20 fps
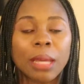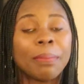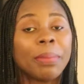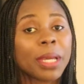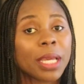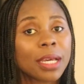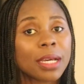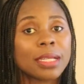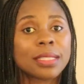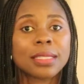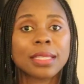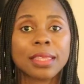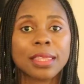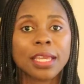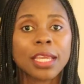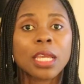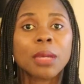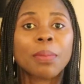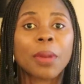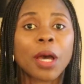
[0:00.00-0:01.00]
Because
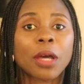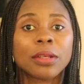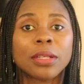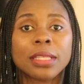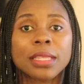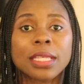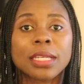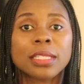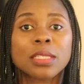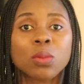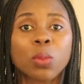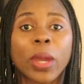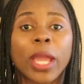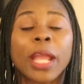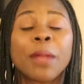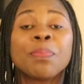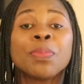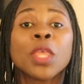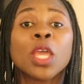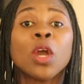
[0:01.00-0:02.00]
think about it this
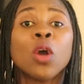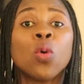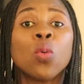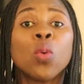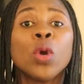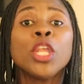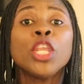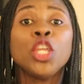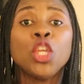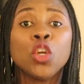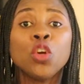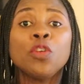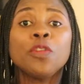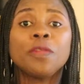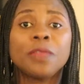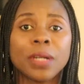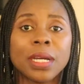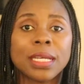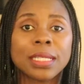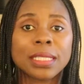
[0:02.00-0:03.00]
way: when you
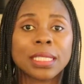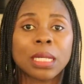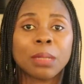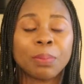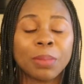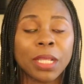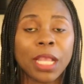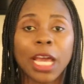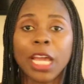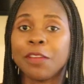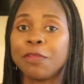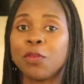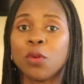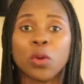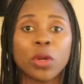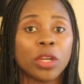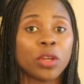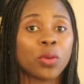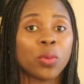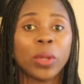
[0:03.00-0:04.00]
first apply
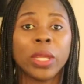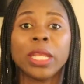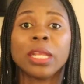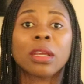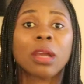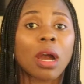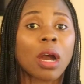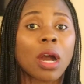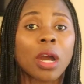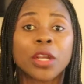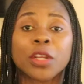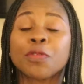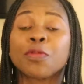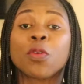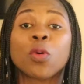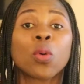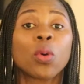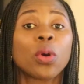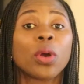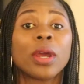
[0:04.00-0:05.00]
for a green card,
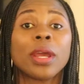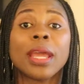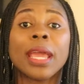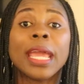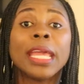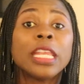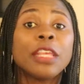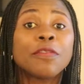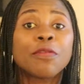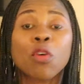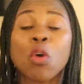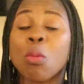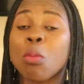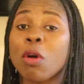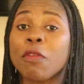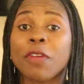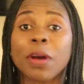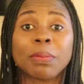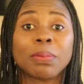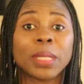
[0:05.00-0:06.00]
for any
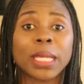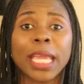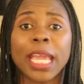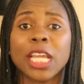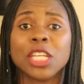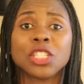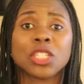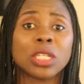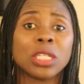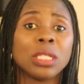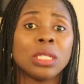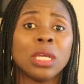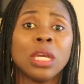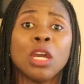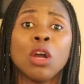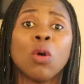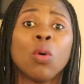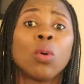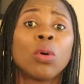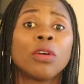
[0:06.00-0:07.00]
form of application
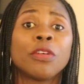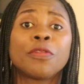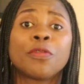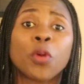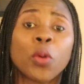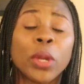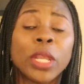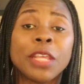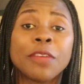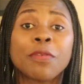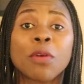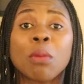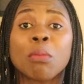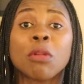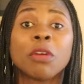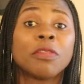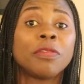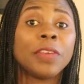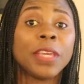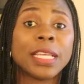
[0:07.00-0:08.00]
or for any
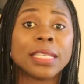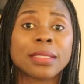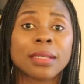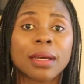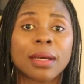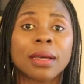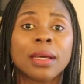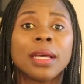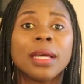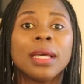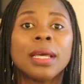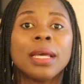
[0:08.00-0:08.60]
form of visa,